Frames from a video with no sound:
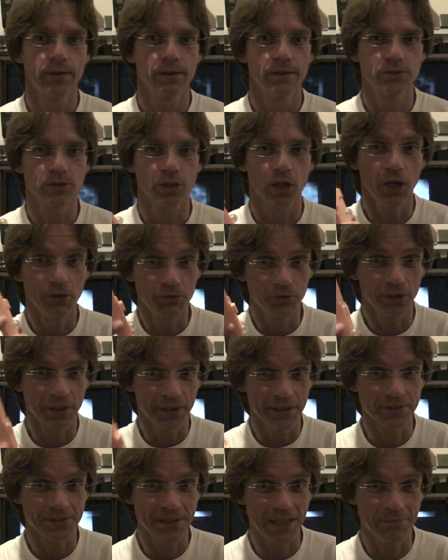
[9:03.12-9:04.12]
So hopefully it
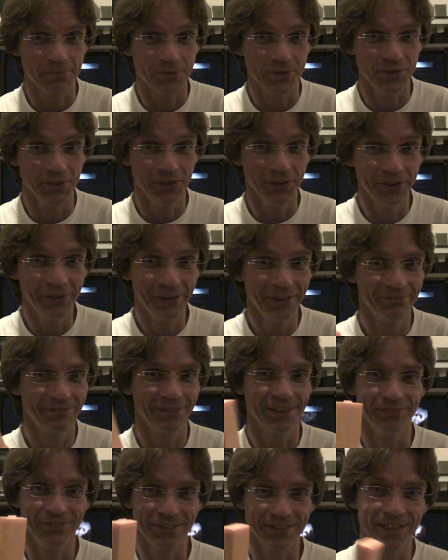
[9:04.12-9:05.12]
doesn't happen to you,
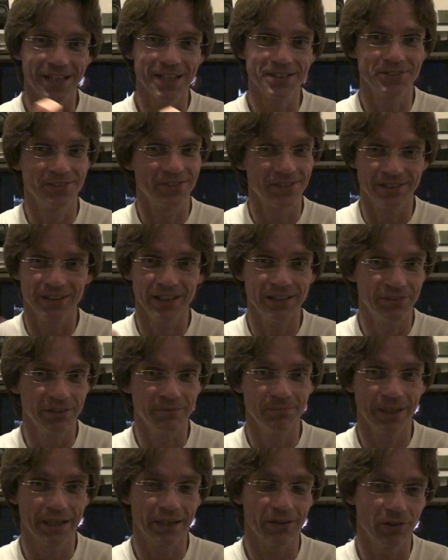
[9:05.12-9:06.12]
but if it does, leave the
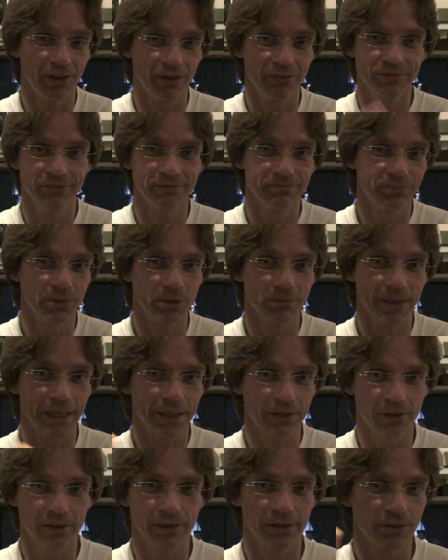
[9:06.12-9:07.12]
bugger off and put it
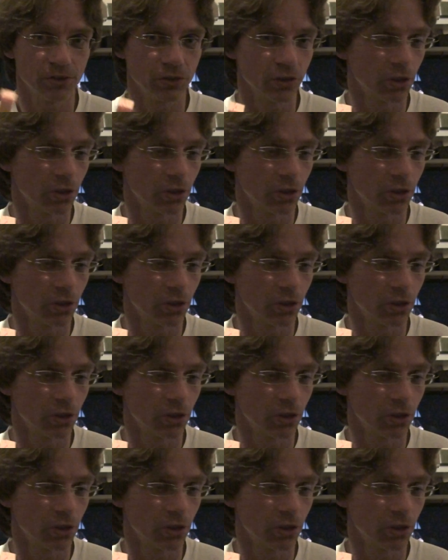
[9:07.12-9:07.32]
back on and it's